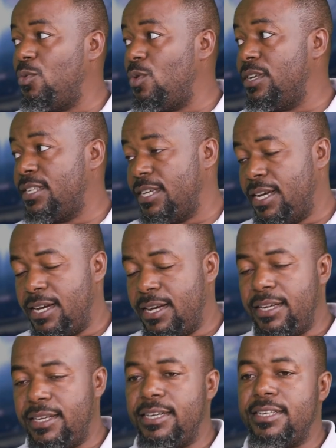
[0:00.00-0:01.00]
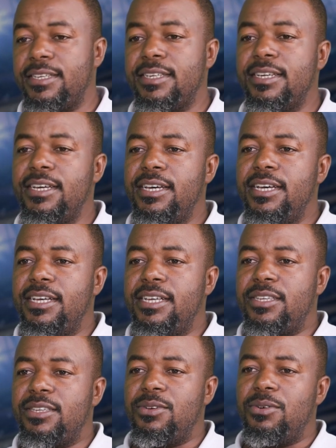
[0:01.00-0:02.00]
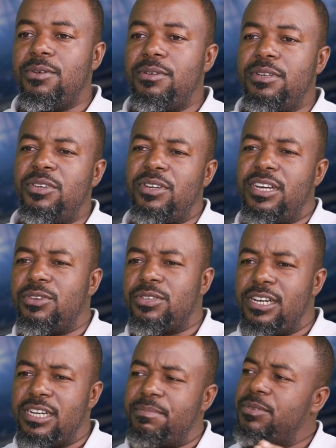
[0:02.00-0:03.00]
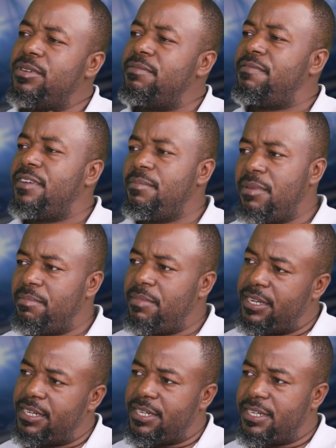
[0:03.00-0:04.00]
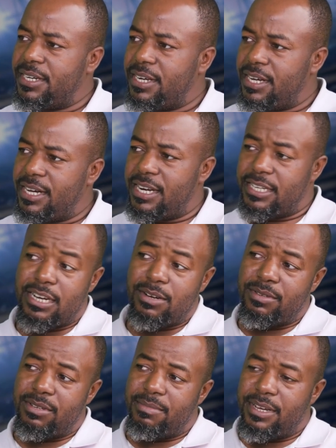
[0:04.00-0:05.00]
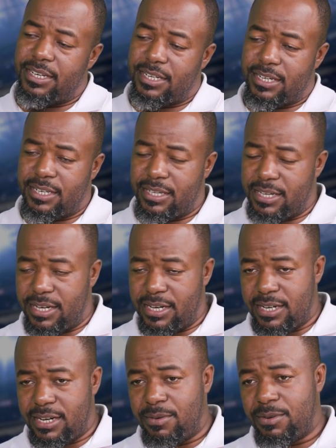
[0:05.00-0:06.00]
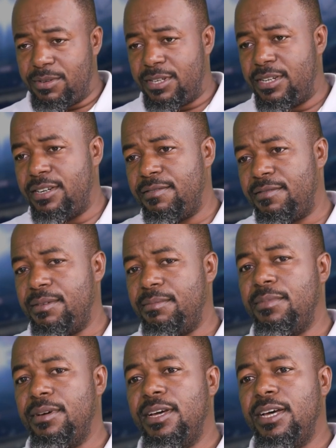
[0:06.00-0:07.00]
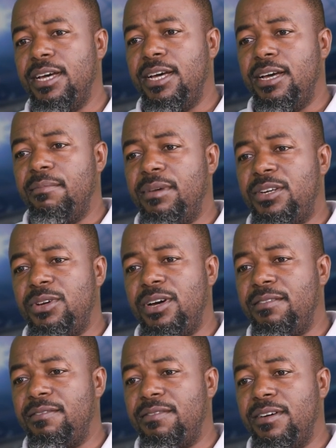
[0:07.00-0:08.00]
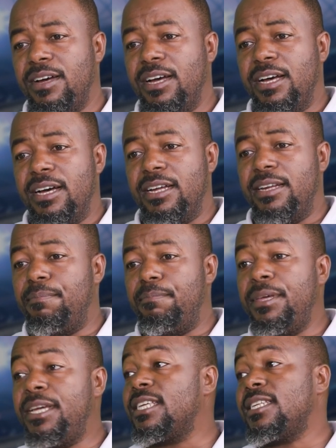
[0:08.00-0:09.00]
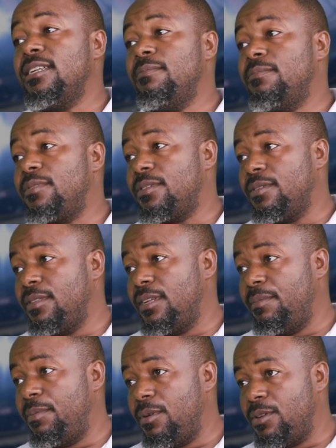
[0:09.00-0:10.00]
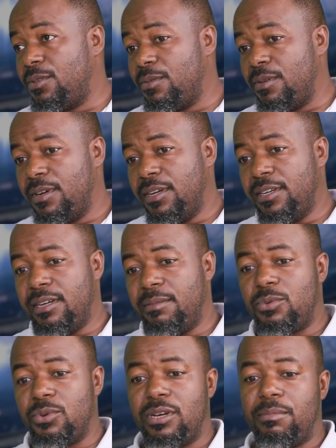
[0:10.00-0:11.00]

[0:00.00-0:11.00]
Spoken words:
Once a year, okay. Yes. Okay. So usually it oscillates between Feb and March. Last year it was in March, and now it was held in Feb. But you have the biggest names on the DP World Tour. I'm talking